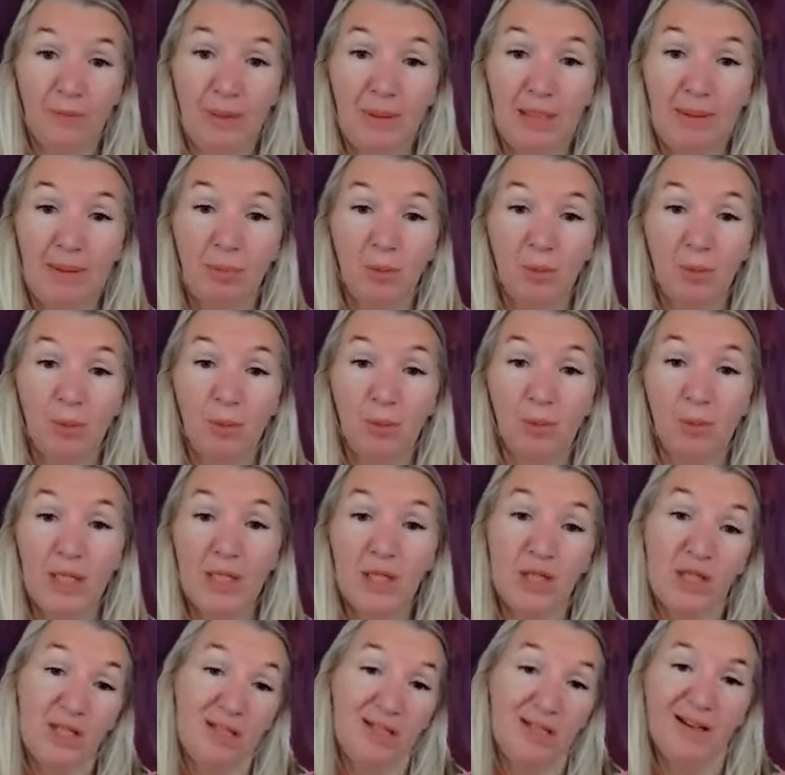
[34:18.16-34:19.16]
for people,
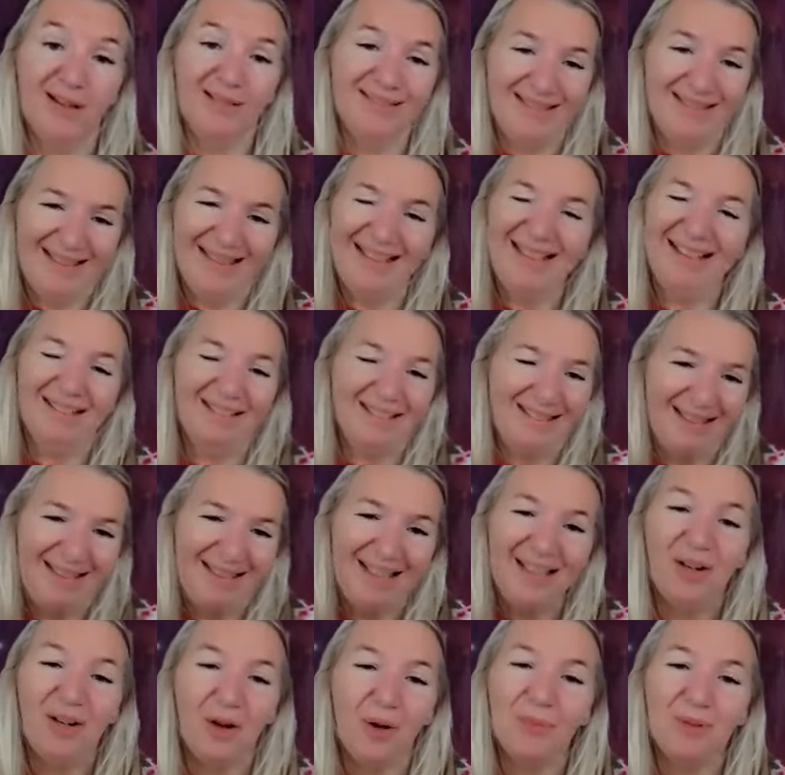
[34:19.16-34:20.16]
which
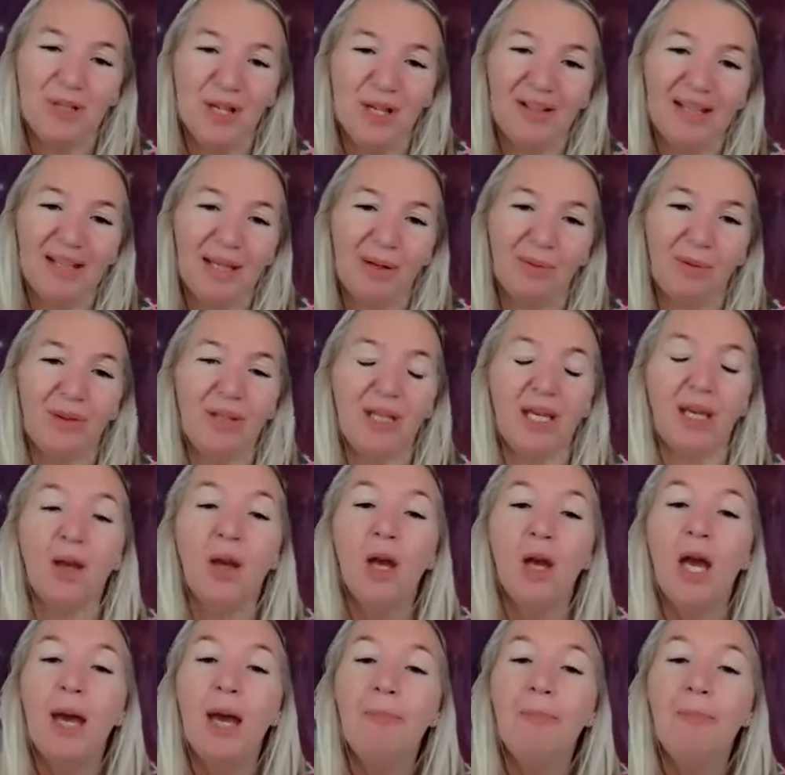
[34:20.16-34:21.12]
you know, I'm joking with you.